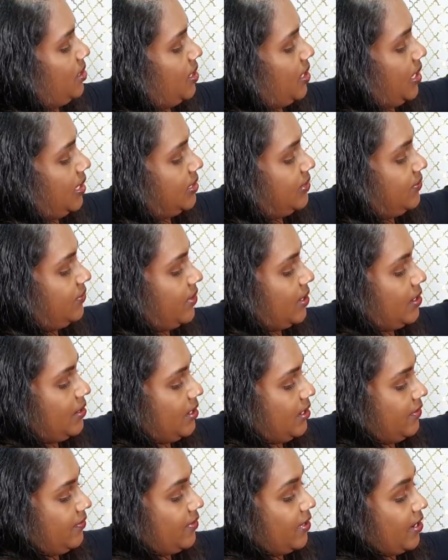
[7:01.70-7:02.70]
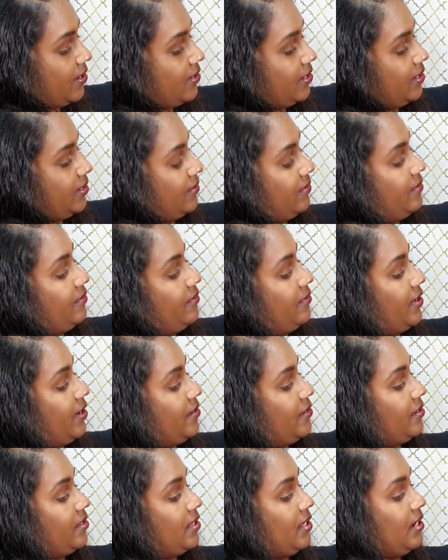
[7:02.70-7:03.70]
It's very, very,
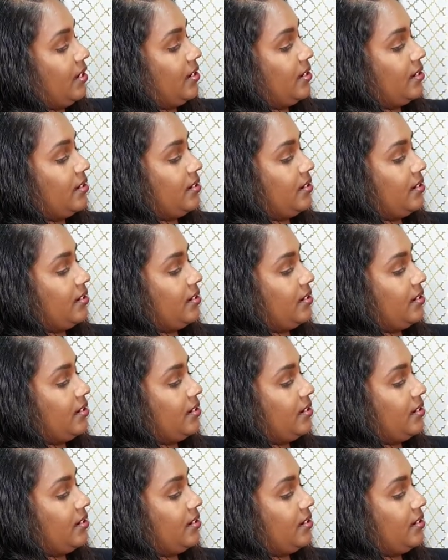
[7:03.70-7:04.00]
very thin.